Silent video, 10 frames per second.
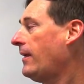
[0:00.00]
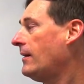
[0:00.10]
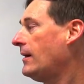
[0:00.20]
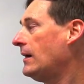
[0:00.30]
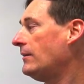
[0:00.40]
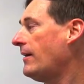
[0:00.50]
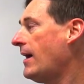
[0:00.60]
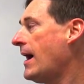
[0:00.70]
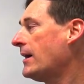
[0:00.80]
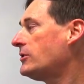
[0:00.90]
of
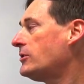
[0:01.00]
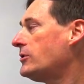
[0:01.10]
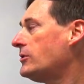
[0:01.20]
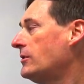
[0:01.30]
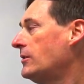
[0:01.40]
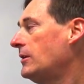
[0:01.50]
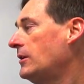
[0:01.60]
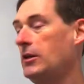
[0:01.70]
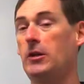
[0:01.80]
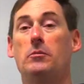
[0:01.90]
x
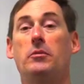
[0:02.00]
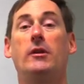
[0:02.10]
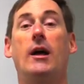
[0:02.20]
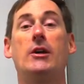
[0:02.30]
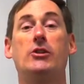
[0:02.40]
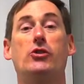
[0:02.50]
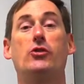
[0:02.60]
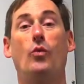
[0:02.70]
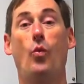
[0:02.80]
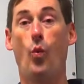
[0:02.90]
plus
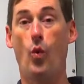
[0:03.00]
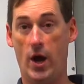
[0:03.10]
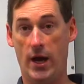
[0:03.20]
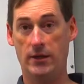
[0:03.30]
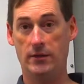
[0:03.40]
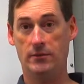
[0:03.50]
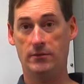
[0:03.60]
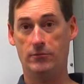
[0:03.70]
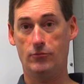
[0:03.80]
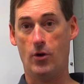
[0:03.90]
1.
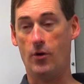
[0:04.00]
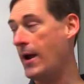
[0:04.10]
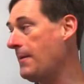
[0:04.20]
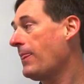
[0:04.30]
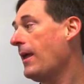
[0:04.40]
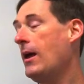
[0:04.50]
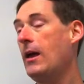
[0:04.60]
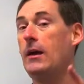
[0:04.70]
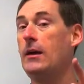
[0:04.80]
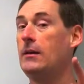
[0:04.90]
All right?
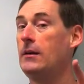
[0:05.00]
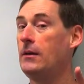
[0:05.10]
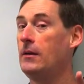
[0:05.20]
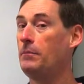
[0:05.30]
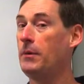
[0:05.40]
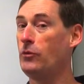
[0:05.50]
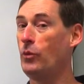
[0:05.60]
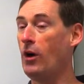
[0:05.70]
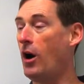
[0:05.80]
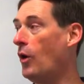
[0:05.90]
But
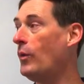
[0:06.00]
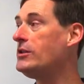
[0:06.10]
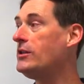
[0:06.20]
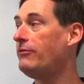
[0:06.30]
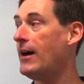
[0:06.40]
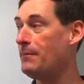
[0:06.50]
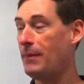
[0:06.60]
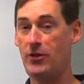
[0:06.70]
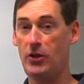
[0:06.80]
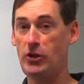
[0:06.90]
we always divide
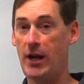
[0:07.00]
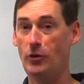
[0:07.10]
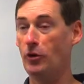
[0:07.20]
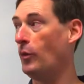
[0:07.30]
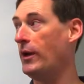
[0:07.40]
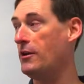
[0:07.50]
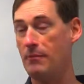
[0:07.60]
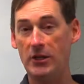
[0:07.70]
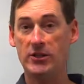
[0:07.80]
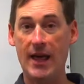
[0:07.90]
by the chain rule. We didn't
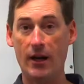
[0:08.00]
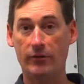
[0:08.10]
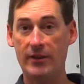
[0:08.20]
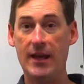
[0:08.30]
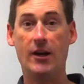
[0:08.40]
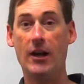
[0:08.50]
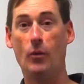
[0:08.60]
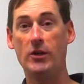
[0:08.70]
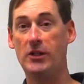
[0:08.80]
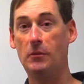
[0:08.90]
mention that over there. It
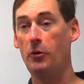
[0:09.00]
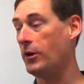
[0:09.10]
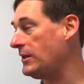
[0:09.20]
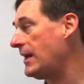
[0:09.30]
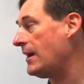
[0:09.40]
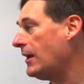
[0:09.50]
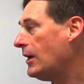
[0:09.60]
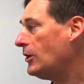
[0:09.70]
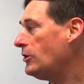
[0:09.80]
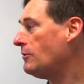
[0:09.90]
wasn't important yet.
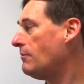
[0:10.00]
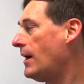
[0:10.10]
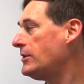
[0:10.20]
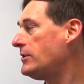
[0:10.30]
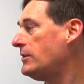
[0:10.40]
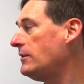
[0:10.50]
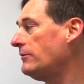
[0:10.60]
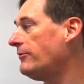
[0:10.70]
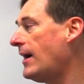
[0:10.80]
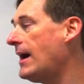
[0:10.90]
You must
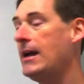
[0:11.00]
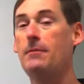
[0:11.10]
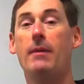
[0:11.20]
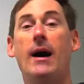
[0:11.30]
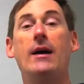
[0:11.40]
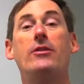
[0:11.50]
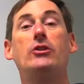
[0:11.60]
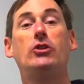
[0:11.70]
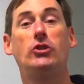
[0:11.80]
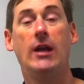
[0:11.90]
divide by the
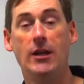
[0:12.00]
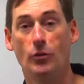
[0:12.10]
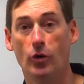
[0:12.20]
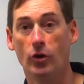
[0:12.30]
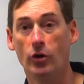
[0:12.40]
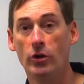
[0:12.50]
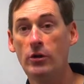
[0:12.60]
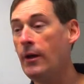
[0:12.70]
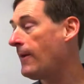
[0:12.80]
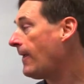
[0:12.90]
chain rule.